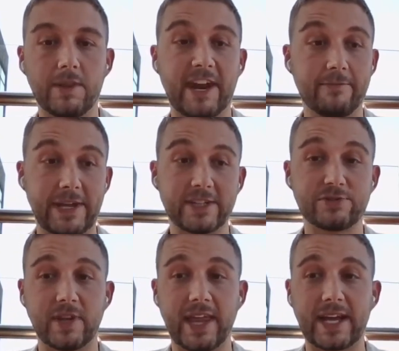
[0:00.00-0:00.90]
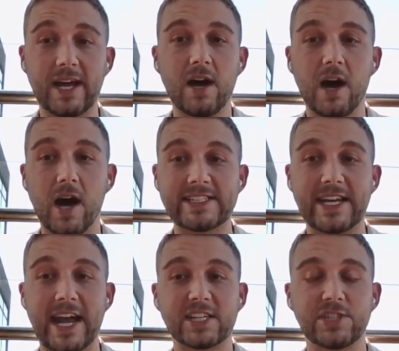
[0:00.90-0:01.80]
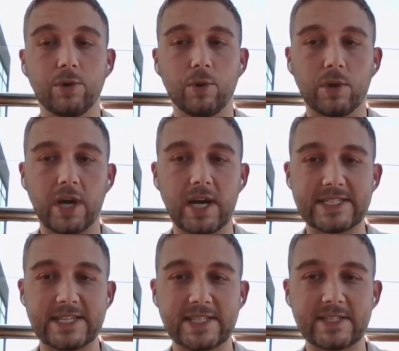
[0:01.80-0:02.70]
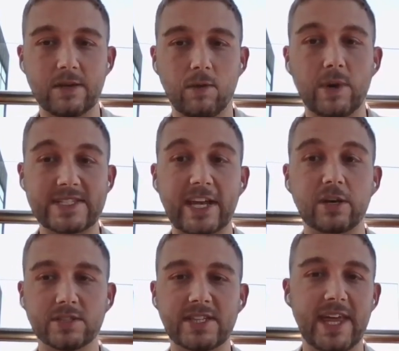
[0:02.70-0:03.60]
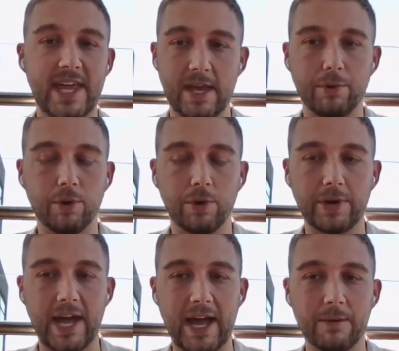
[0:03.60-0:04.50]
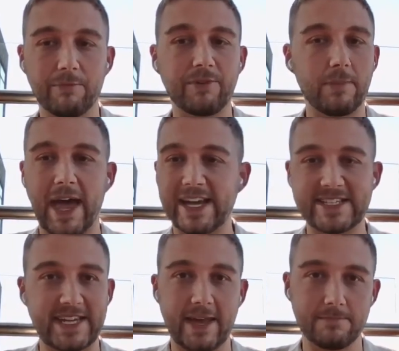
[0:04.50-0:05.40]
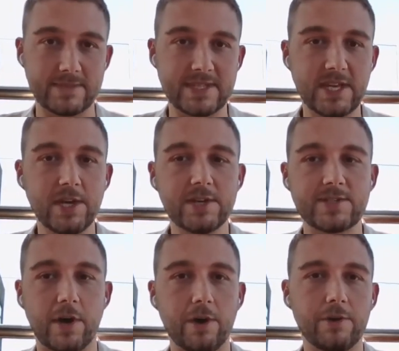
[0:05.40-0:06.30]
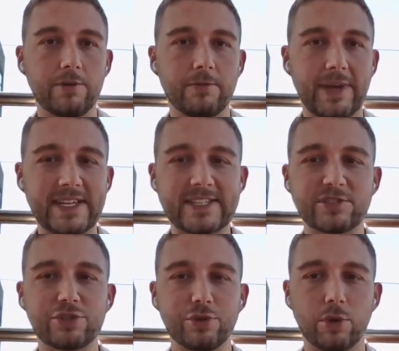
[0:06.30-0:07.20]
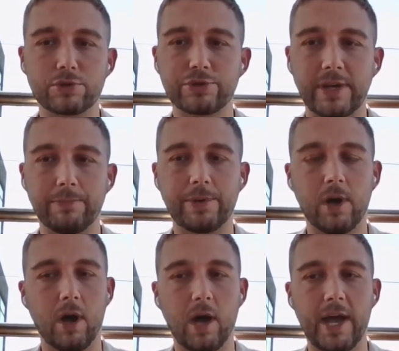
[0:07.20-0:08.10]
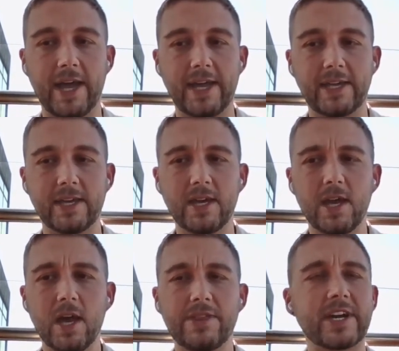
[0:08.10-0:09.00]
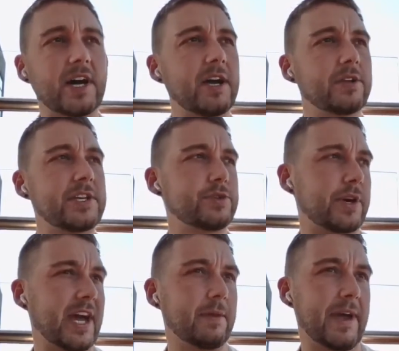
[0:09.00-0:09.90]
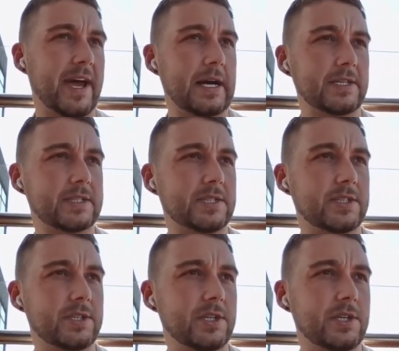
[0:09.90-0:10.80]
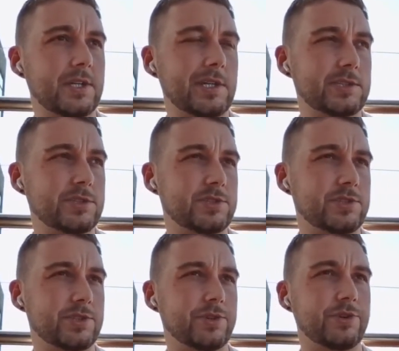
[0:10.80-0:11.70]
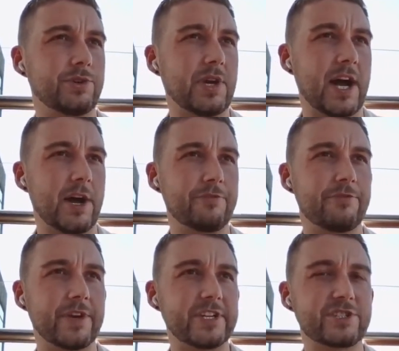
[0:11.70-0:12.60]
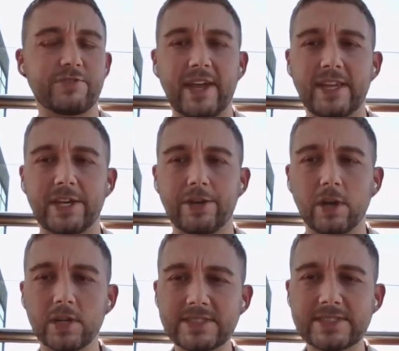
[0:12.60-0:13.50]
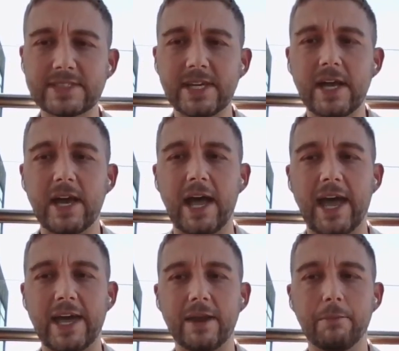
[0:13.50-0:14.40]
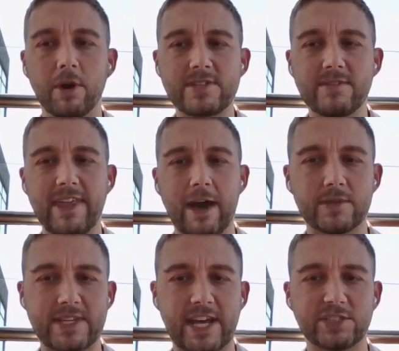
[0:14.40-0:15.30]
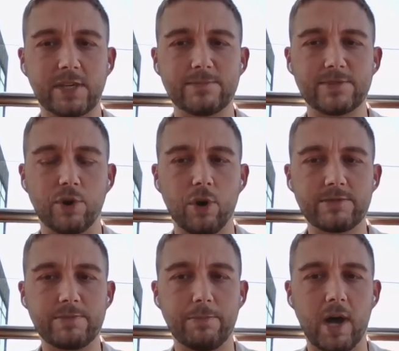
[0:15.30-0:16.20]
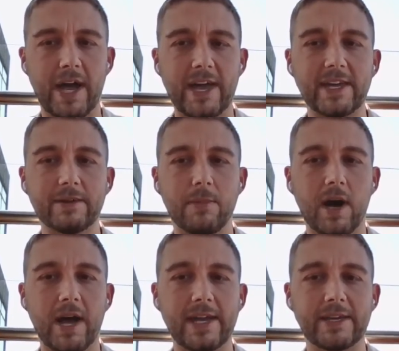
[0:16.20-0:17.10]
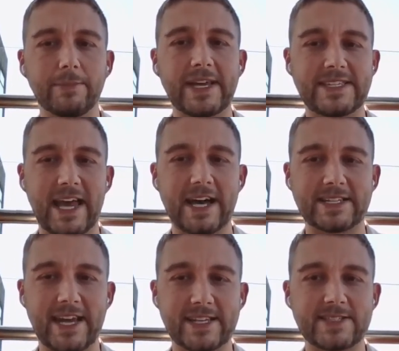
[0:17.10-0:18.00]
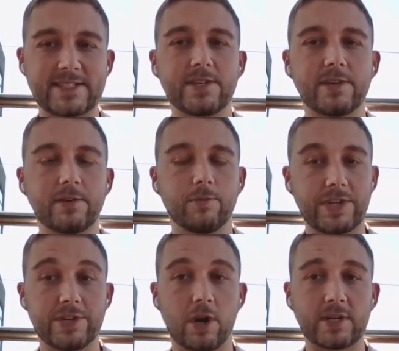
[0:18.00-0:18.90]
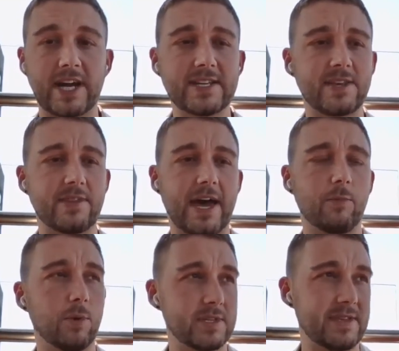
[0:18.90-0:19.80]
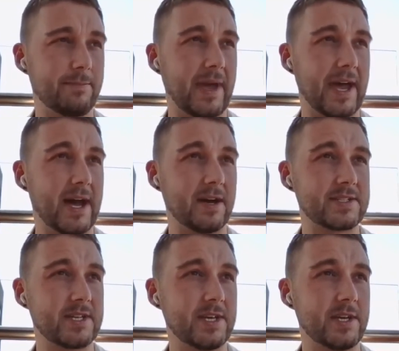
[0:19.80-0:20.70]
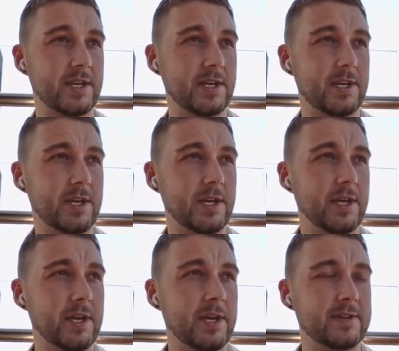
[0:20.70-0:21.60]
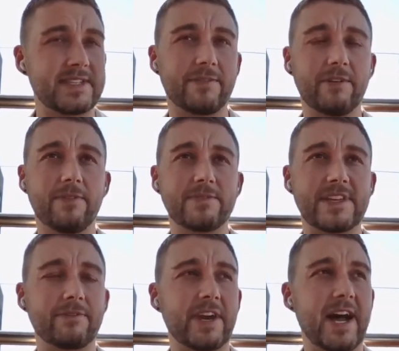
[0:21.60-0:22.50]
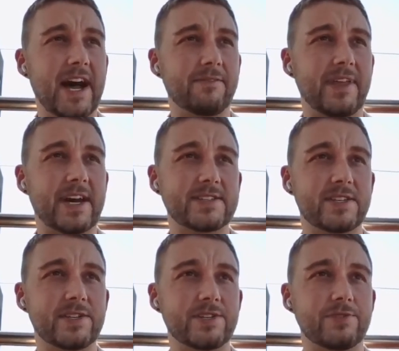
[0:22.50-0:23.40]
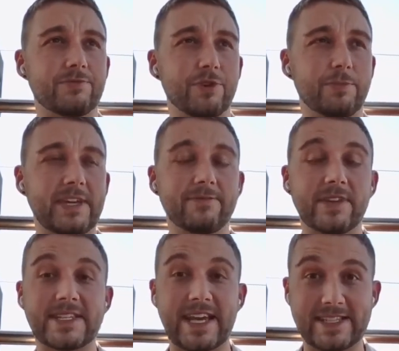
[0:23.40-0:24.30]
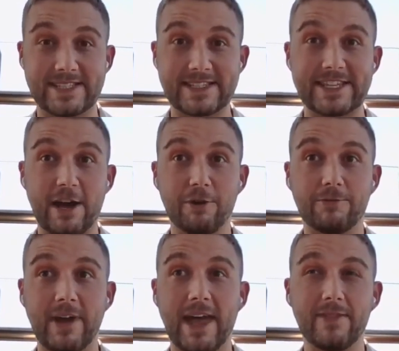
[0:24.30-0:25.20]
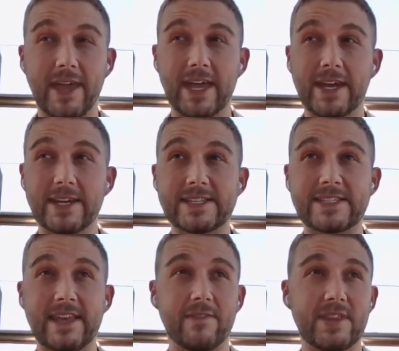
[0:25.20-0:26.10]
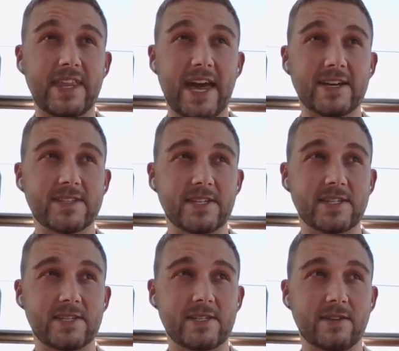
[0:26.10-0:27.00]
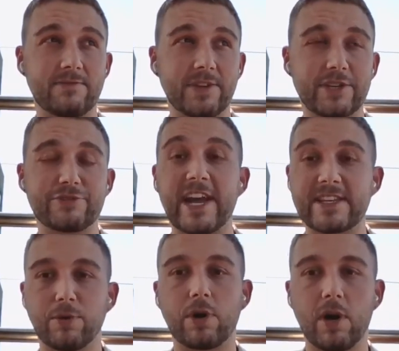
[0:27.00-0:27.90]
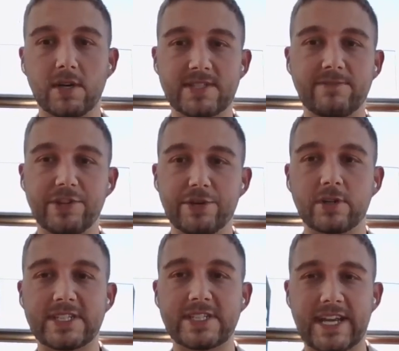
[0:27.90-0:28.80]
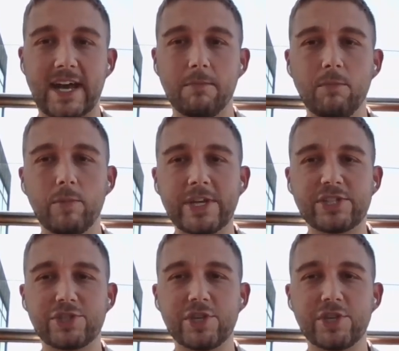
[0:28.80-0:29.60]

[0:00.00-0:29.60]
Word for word: that I've been to Sri Lanka, I did actually organise it once I got to the airport um, from the ATM. So being such a short trip, I think I only took out about 200 Australian dollars, and most of was actually absorbed by my PCR test with the doctor. So that was about seven seven and a half thousand rupees for the test itself, and then seven thousand for the transport cost for the doctor to come, which